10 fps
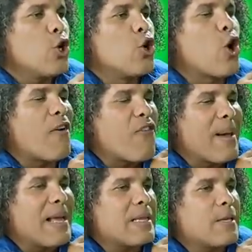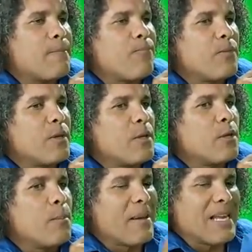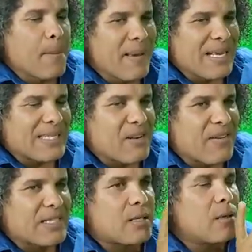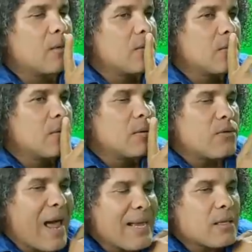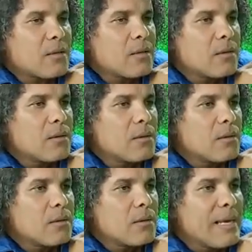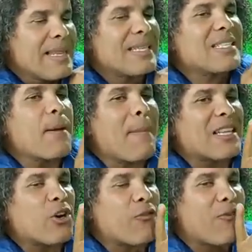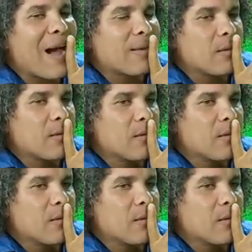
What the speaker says: Government being the biggest investor. Right? This is a matter of fact.